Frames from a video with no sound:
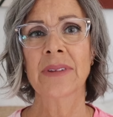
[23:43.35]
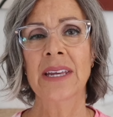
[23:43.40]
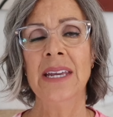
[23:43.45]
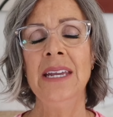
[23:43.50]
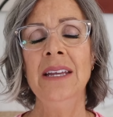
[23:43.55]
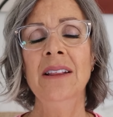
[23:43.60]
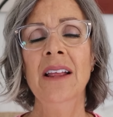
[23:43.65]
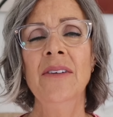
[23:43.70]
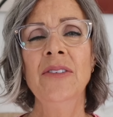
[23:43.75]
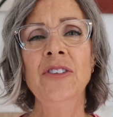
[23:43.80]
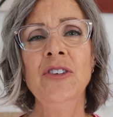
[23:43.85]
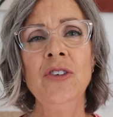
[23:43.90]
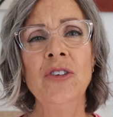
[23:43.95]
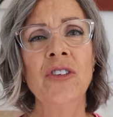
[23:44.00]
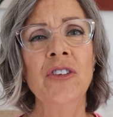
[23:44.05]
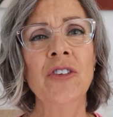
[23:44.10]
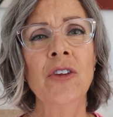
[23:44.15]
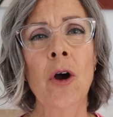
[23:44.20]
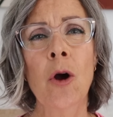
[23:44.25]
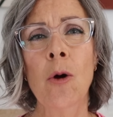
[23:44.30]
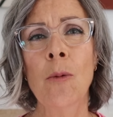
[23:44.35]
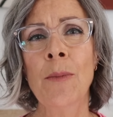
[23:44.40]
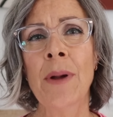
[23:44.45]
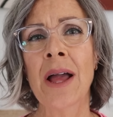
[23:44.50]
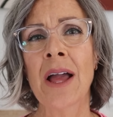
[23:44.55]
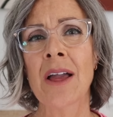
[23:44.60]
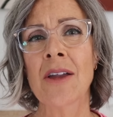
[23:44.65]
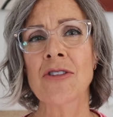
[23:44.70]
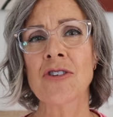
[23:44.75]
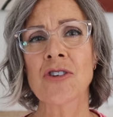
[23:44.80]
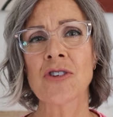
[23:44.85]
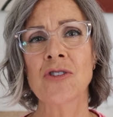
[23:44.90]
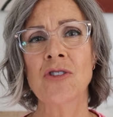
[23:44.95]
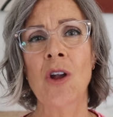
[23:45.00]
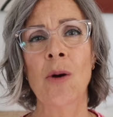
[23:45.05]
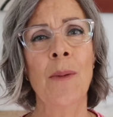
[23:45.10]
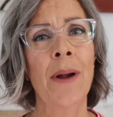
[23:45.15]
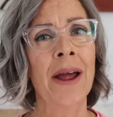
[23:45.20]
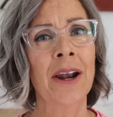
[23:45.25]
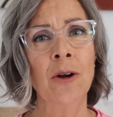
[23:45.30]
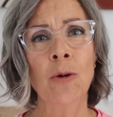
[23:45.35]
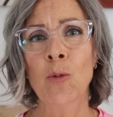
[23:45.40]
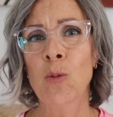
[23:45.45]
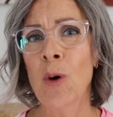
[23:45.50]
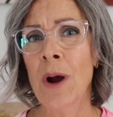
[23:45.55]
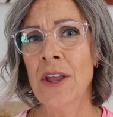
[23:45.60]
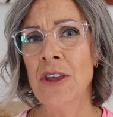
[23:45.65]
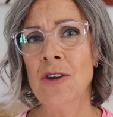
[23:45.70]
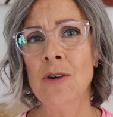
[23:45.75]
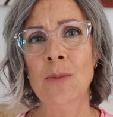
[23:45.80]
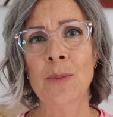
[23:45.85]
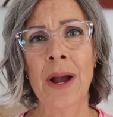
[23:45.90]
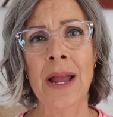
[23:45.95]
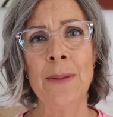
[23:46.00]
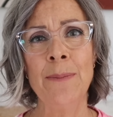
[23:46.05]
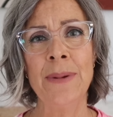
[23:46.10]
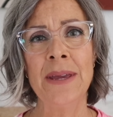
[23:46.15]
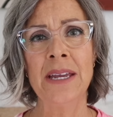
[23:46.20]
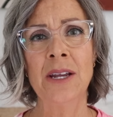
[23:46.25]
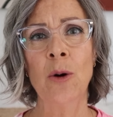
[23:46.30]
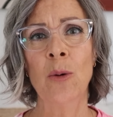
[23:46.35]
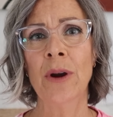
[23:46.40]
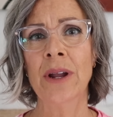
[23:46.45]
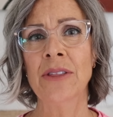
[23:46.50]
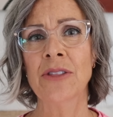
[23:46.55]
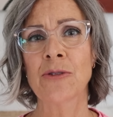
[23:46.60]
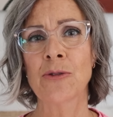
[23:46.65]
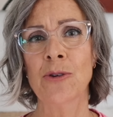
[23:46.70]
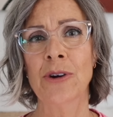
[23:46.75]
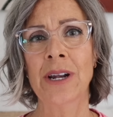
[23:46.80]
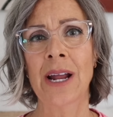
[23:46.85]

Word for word: He loves you so much, no matter what you might be going through.